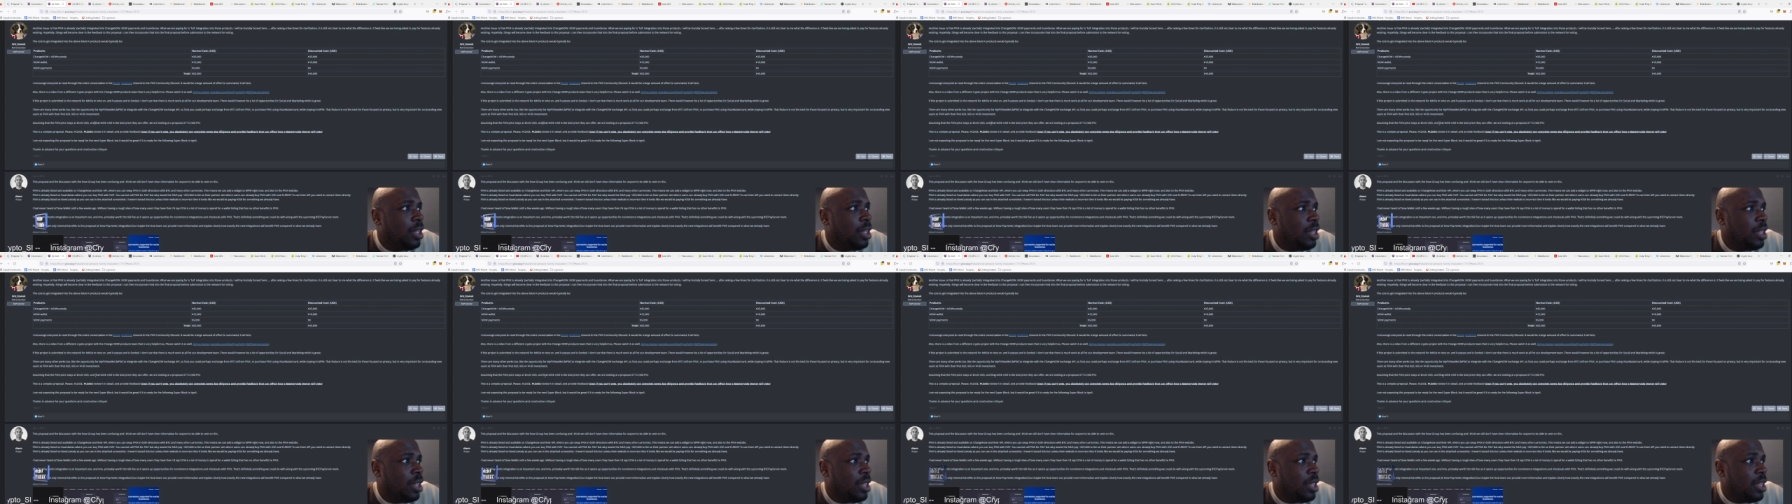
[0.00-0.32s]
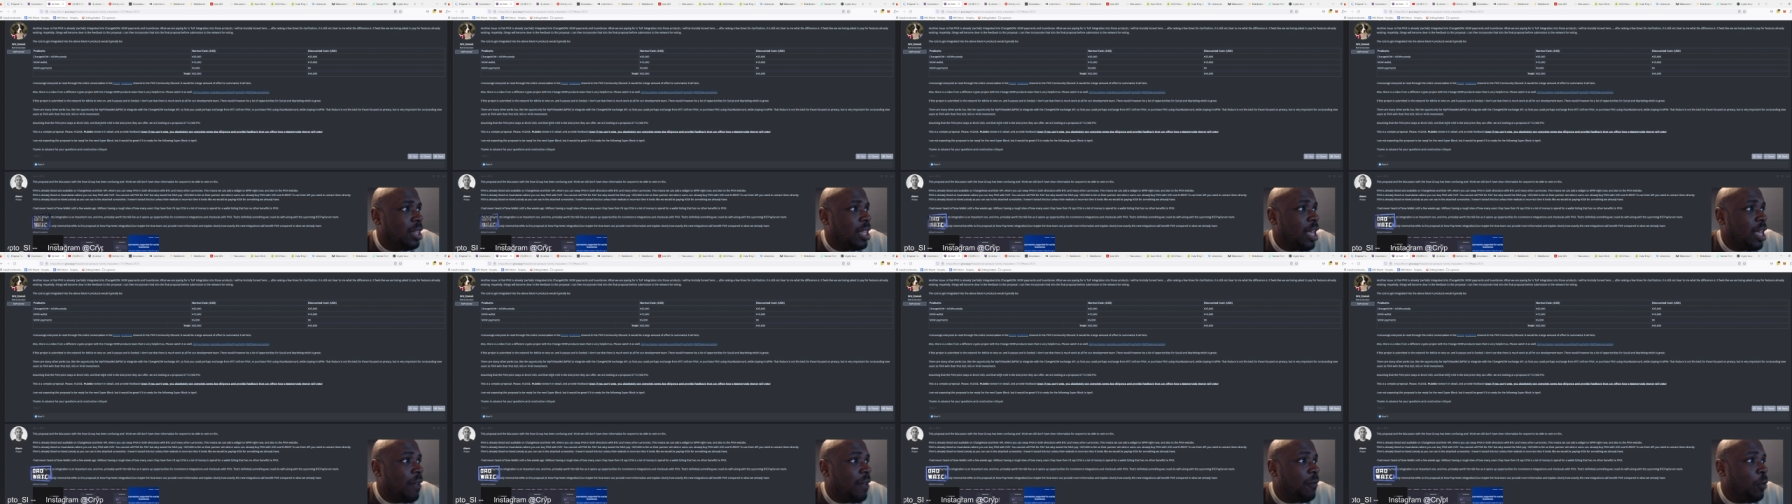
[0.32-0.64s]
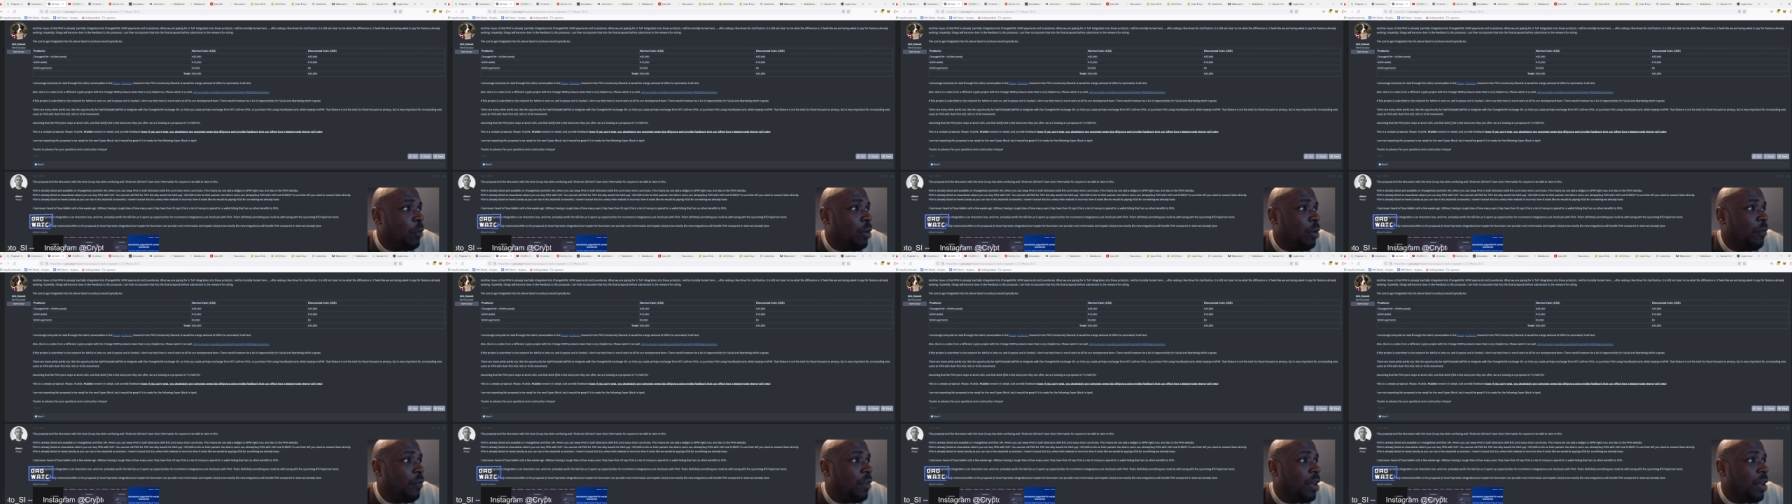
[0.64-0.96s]
That
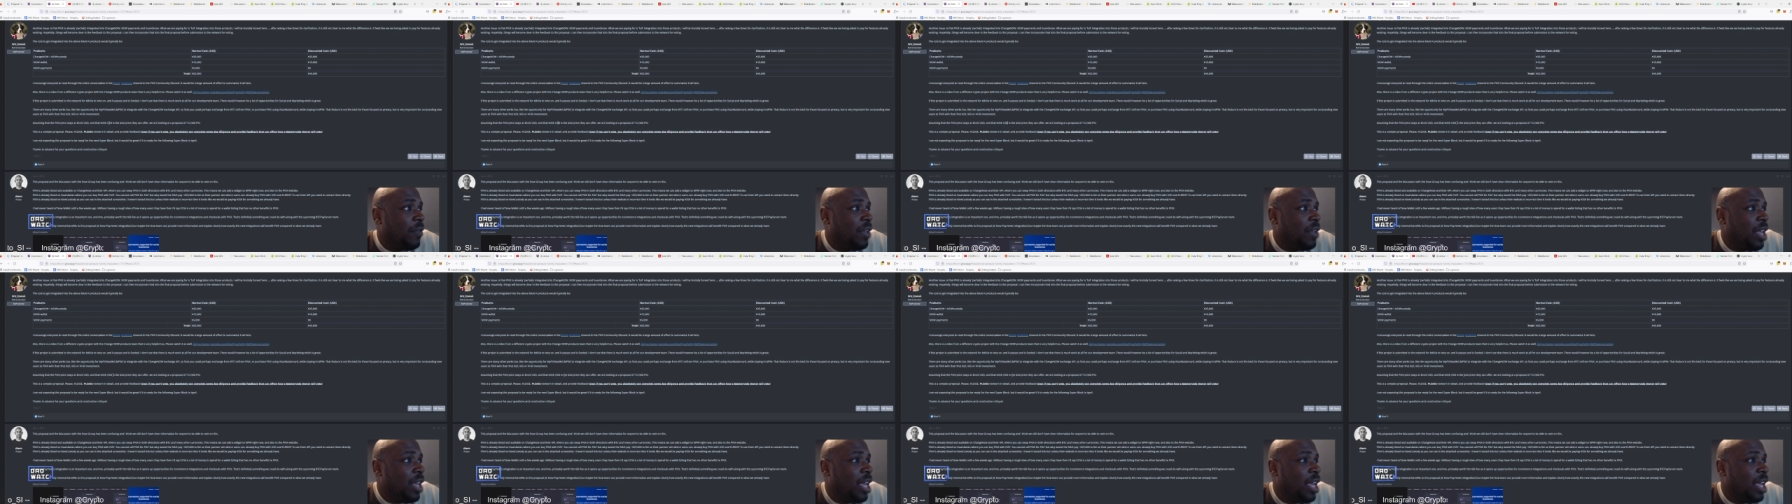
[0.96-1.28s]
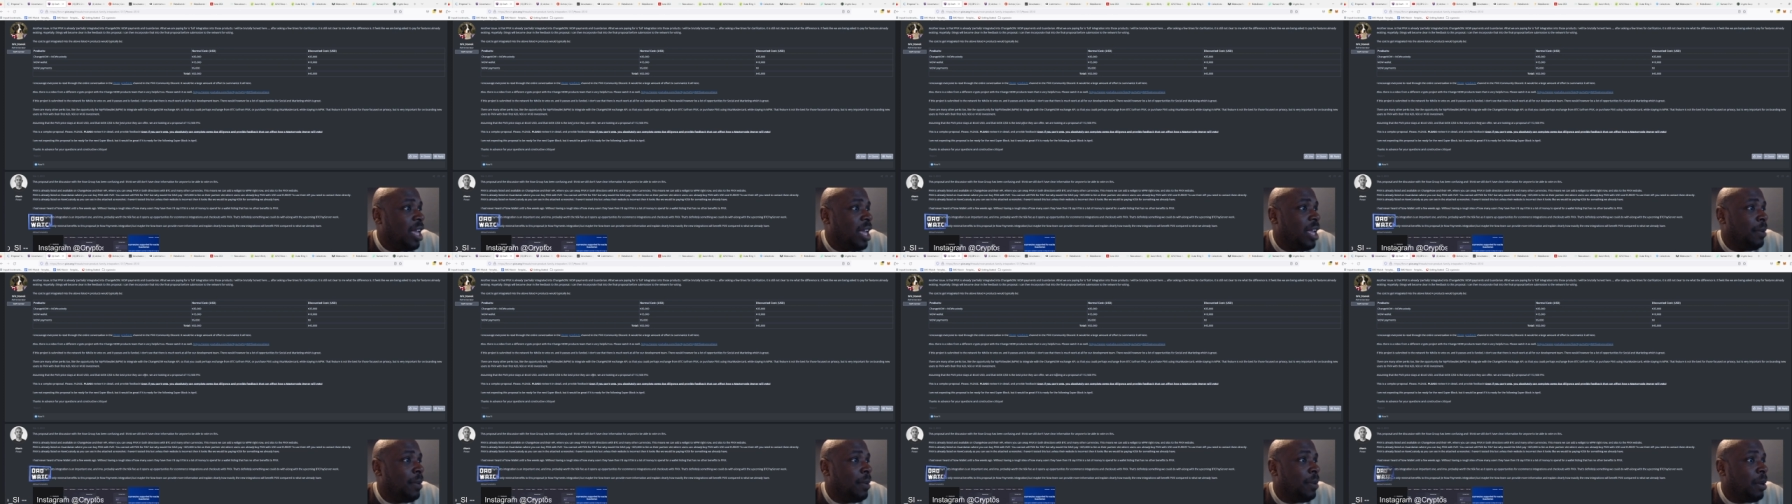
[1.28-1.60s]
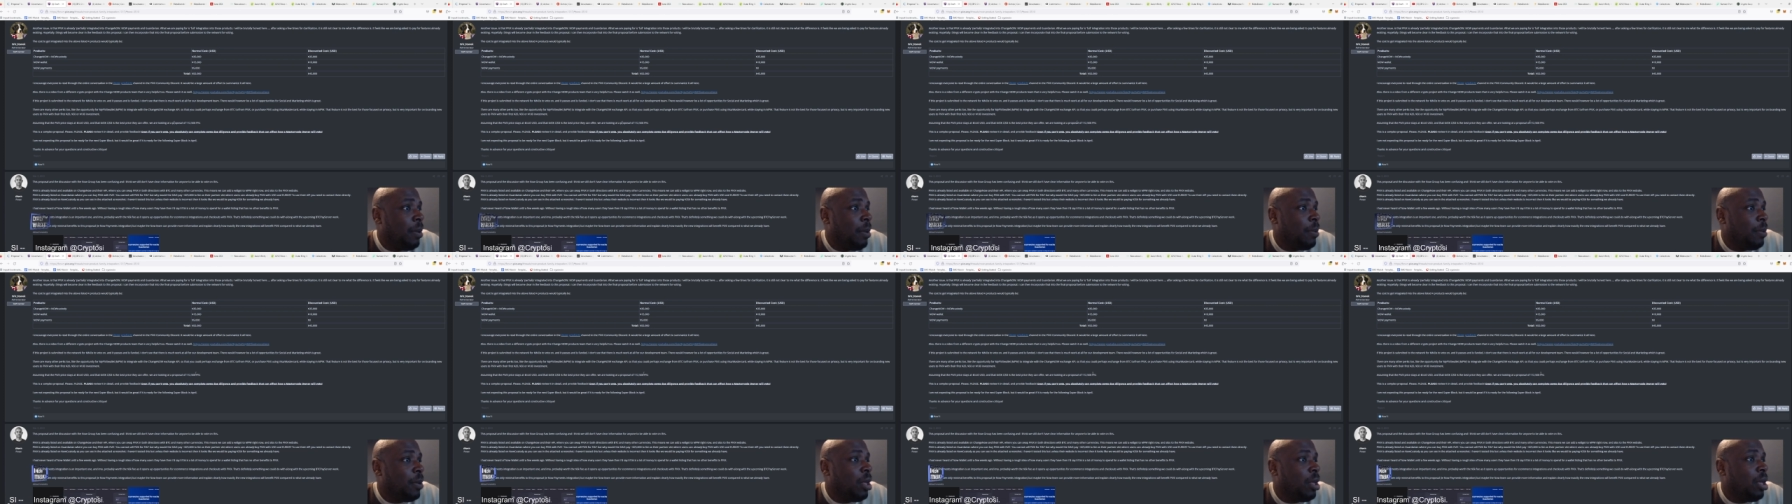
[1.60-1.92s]
forty-five K, blah,
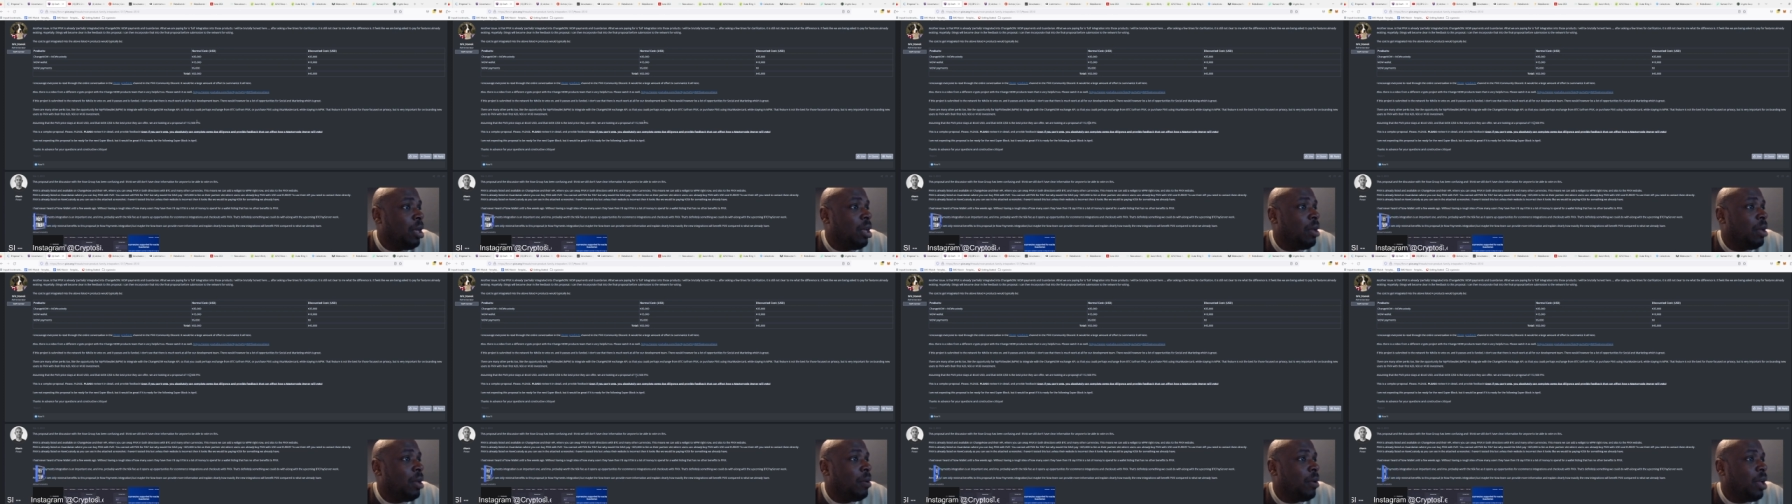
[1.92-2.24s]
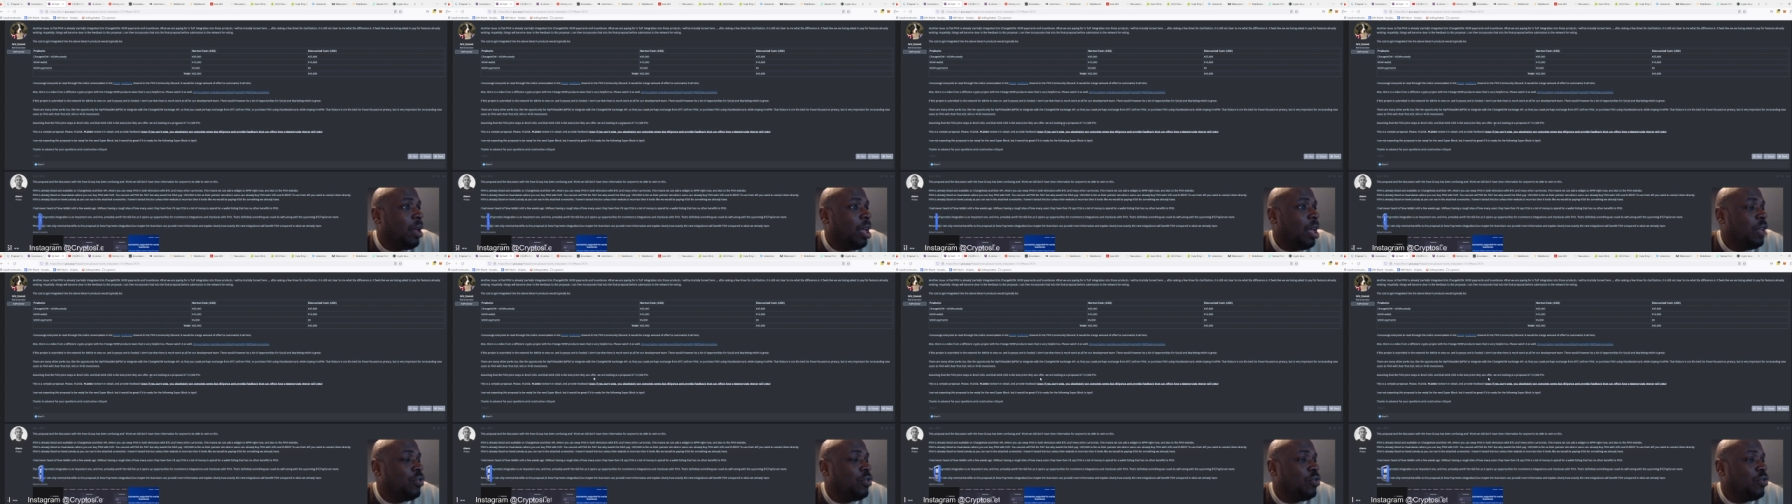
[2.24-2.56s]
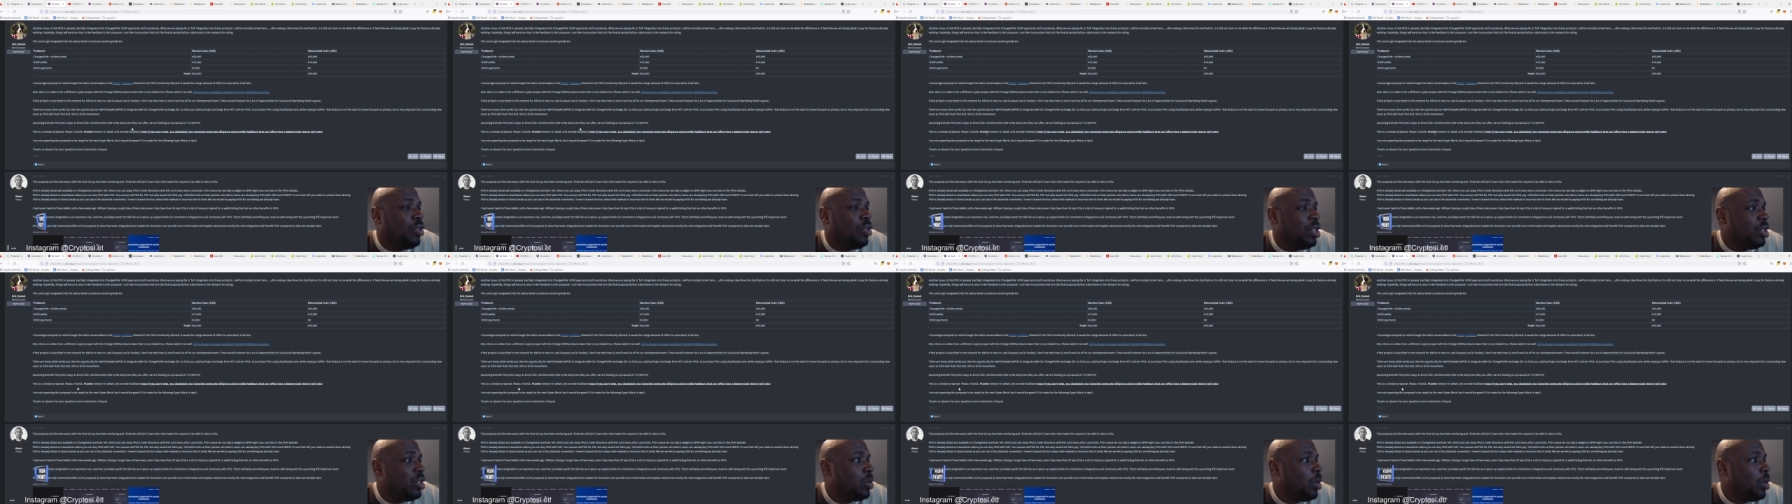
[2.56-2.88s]
blah, blah, one
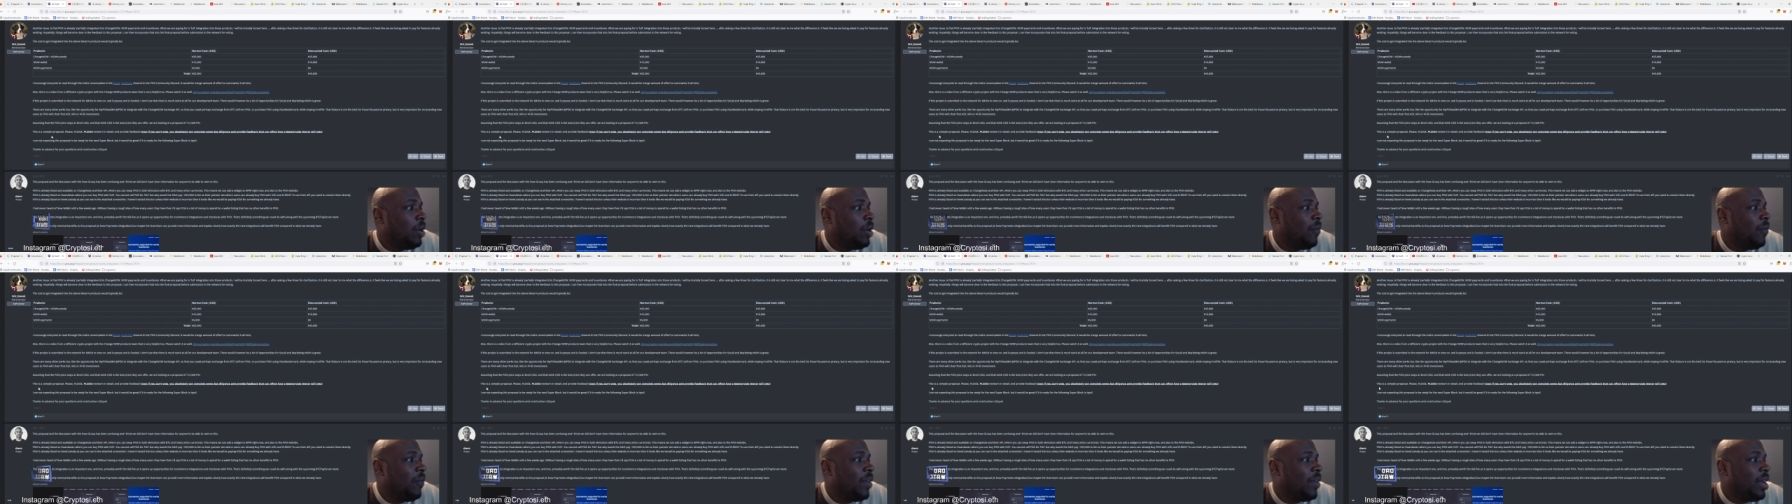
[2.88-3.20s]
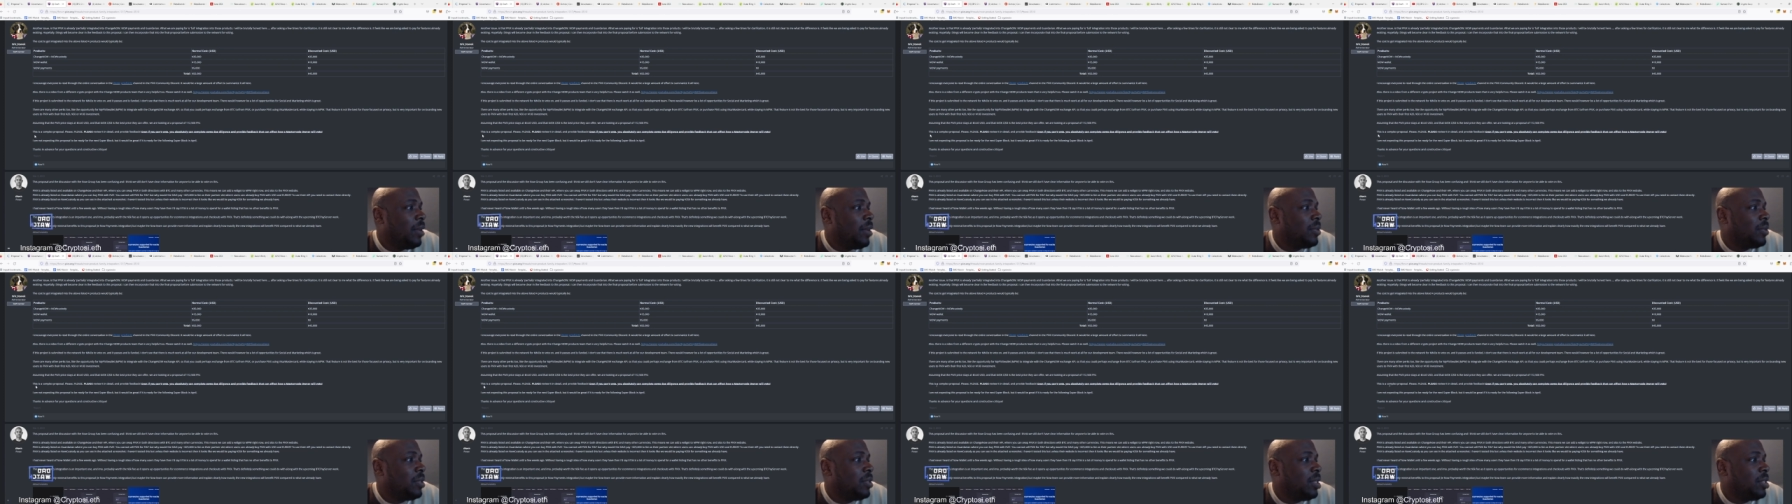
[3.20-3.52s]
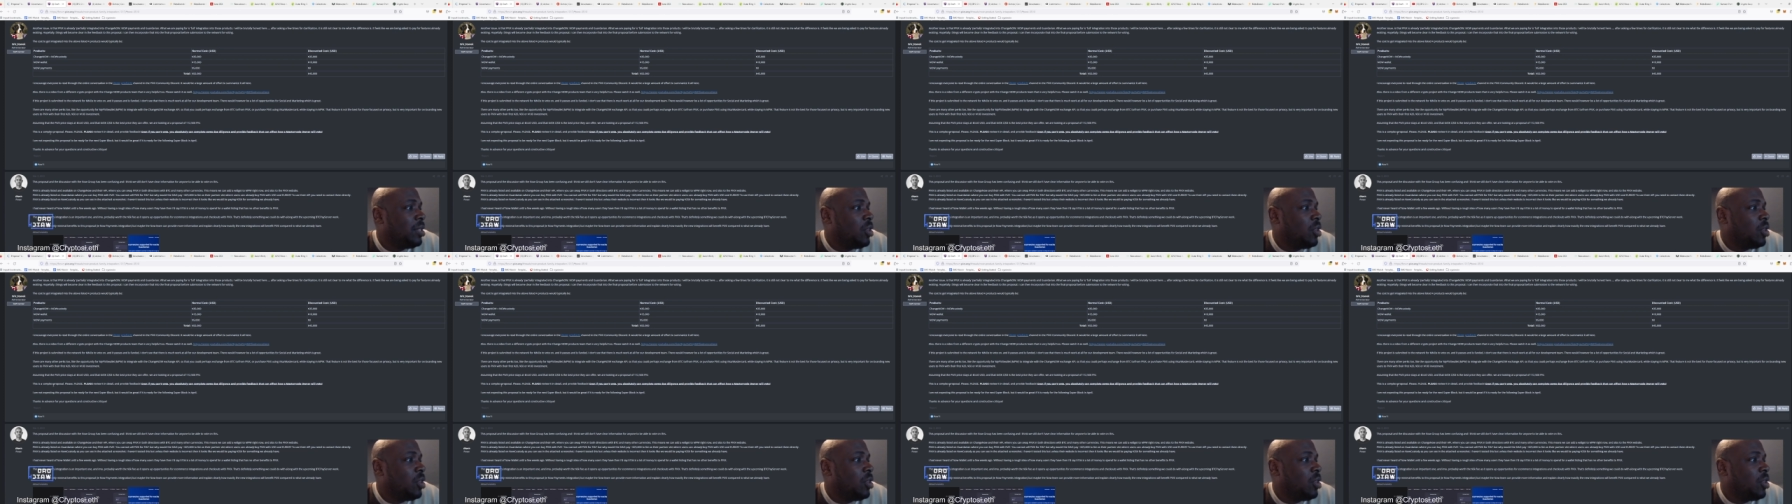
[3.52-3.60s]
hundred twelve thousand.